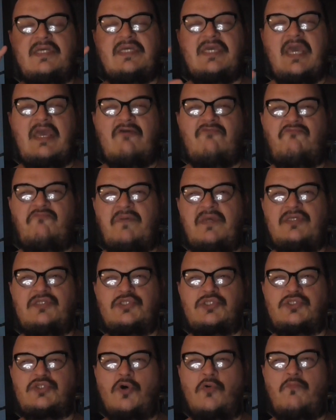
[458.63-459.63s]
gave me
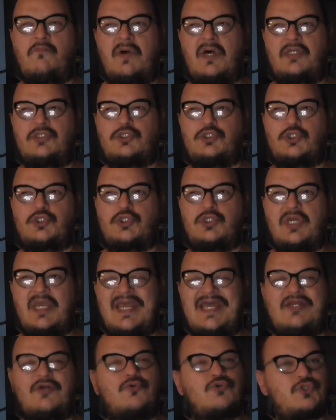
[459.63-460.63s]
so much
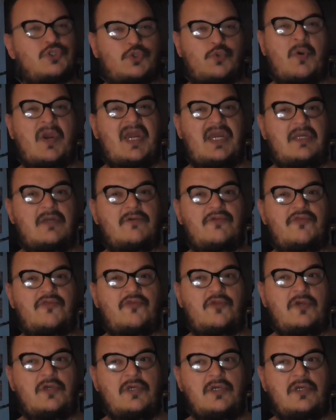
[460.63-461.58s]
inner strength